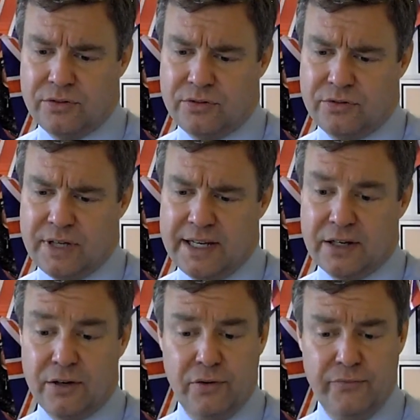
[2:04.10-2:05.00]
Jake
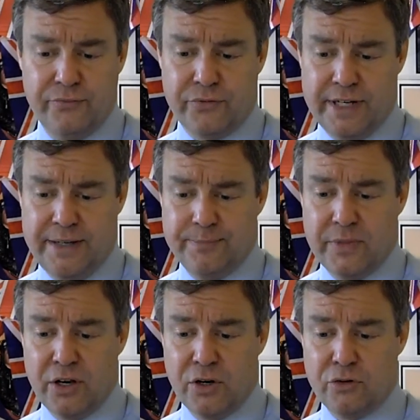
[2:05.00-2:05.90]
Humphrey,
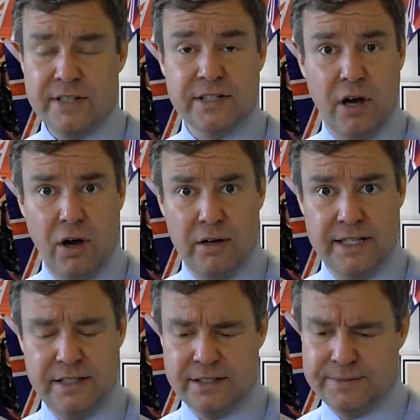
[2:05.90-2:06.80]
Chris
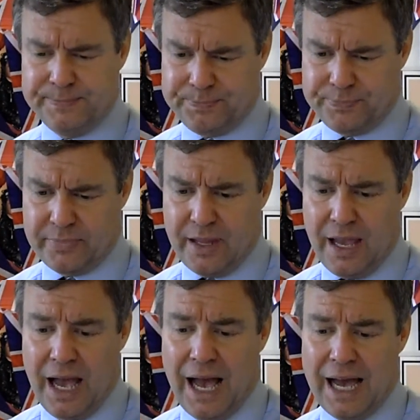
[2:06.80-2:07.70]
Hollins,
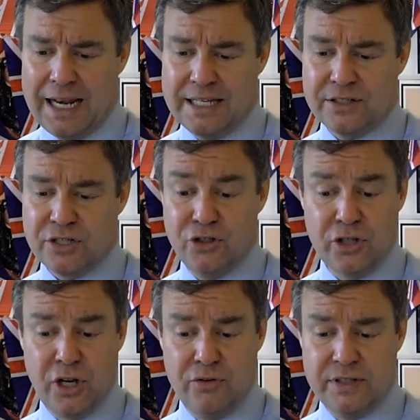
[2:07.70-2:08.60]
Alex
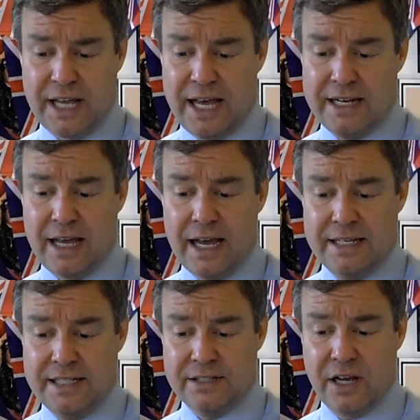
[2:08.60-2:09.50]
Jones and
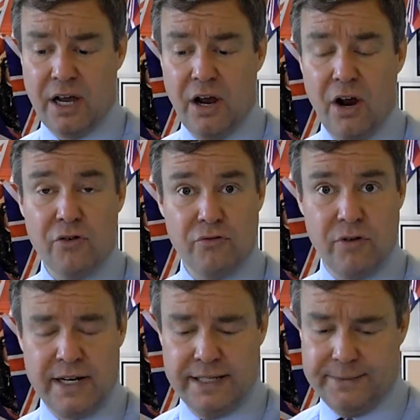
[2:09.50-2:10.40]
Anita
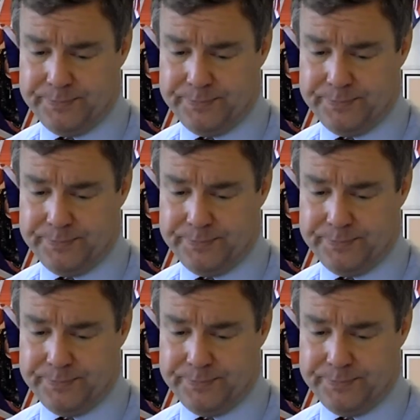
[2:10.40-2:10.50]
Rani.